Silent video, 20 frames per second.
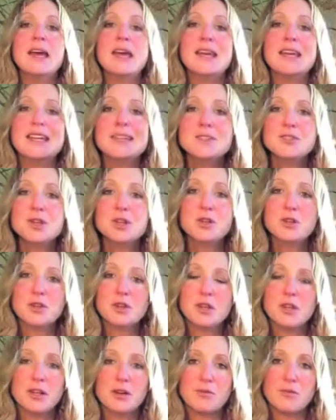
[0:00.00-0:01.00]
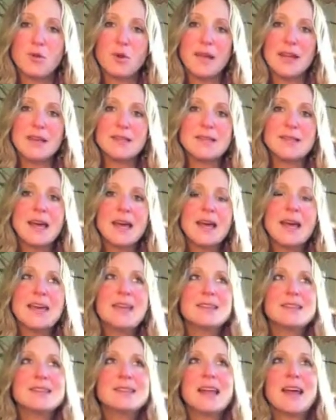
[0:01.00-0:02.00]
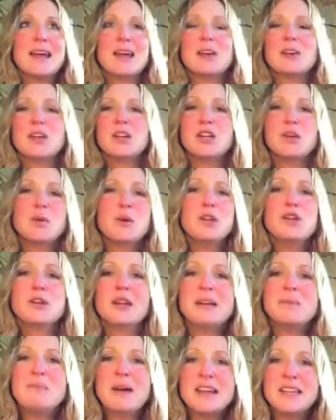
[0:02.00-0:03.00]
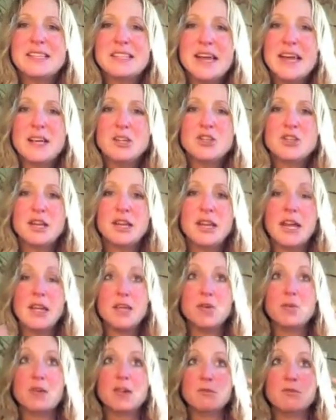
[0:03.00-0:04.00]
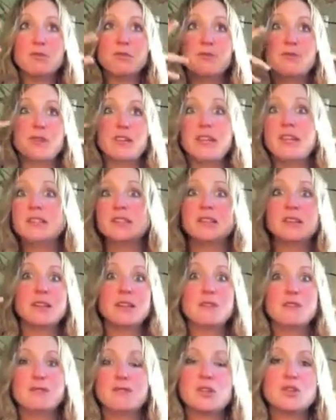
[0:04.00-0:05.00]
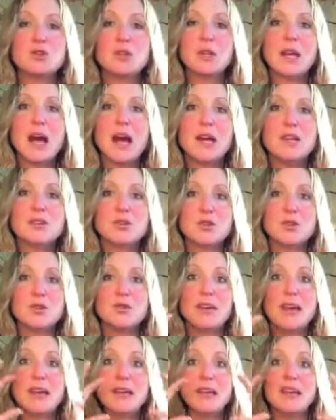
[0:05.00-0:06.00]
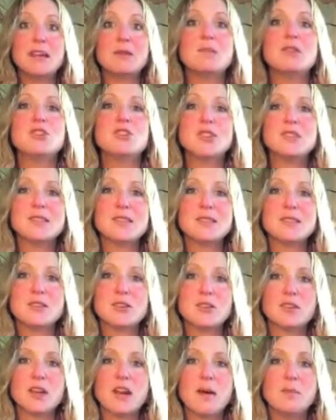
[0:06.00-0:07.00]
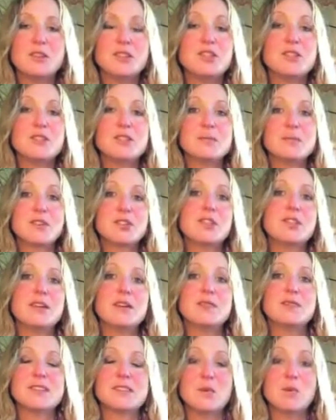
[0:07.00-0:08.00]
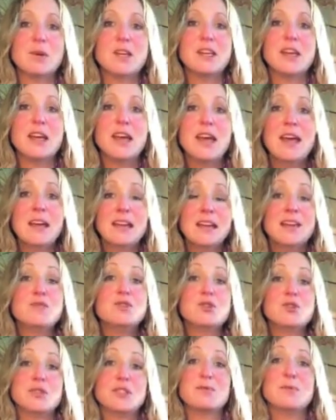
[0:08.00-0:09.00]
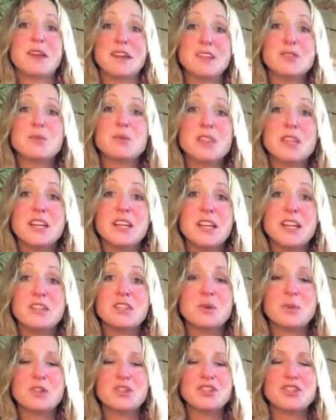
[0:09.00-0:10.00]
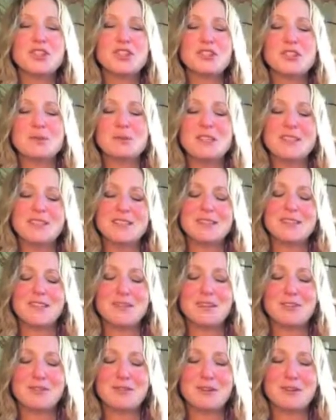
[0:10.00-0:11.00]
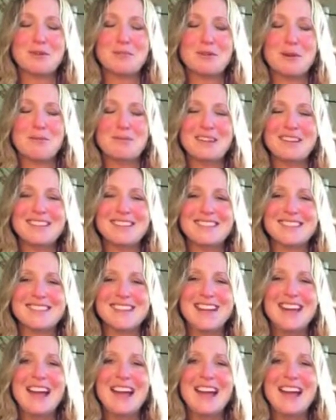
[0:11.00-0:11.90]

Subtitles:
Internal clairvoyance is like, when you're in meditation and you can easily visualize or you get images that start coming to you, especially if someone gives you space within an intuition to just be still for a moment.